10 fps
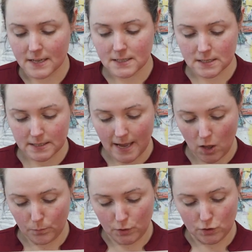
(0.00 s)
this is to
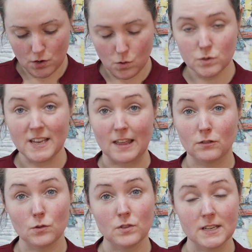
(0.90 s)
help your nose get
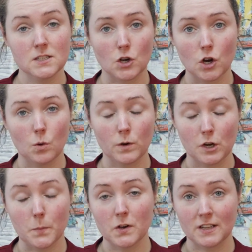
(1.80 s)
through this circle when
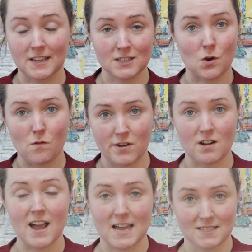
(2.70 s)
you're putting this over
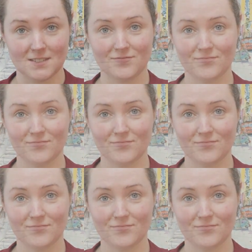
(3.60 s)
your head.